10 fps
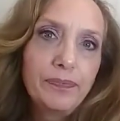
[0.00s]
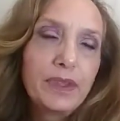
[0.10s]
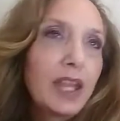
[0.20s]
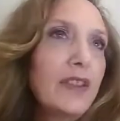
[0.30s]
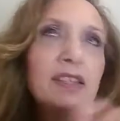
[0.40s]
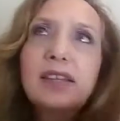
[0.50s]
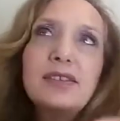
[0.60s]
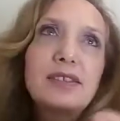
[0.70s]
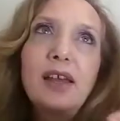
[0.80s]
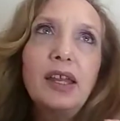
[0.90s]
and they did a
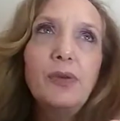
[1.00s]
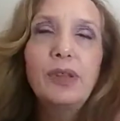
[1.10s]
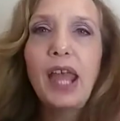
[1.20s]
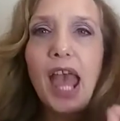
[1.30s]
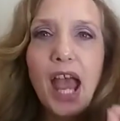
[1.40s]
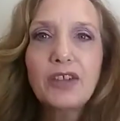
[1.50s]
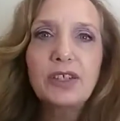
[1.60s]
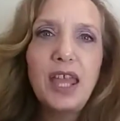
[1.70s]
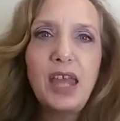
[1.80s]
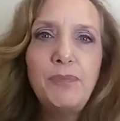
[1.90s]
study where they
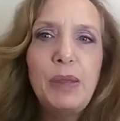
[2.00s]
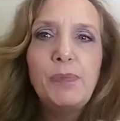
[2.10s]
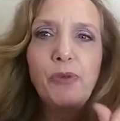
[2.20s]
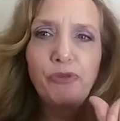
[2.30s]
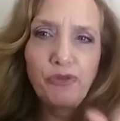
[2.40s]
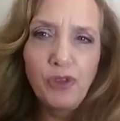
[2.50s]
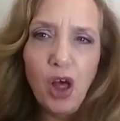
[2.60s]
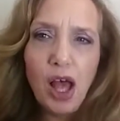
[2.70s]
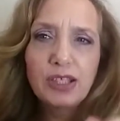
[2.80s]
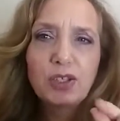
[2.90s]
actually had people
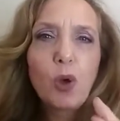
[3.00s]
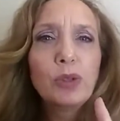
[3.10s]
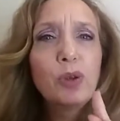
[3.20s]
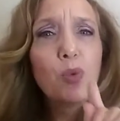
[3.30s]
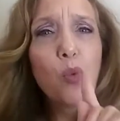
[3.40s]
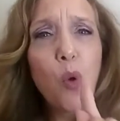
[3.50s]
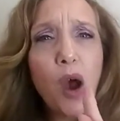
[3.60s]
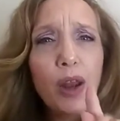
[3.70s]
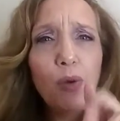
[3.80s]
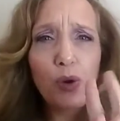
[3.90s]
floss only
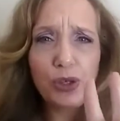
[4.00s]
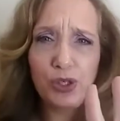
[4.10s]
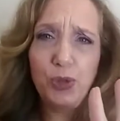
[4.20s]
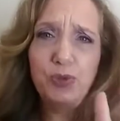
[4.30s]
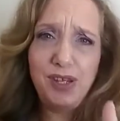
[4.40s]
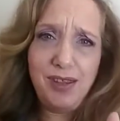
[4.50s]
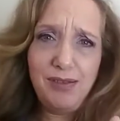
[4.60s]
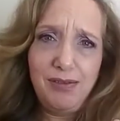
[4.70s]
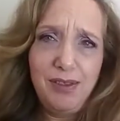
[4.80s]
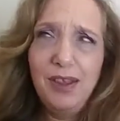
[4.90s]
one or two
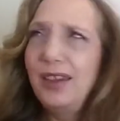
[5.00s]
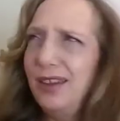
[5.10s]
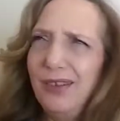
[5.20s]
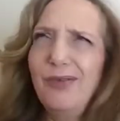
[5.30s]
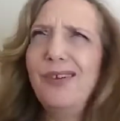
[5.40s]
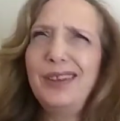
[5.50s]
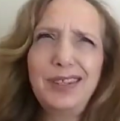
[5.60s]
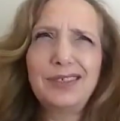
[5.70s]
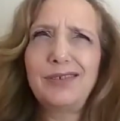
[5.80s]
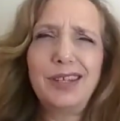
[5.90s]
teeth What?
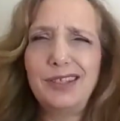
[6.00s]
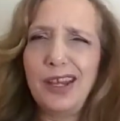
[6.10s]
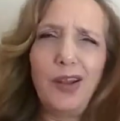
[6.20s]
That's crazy. You got a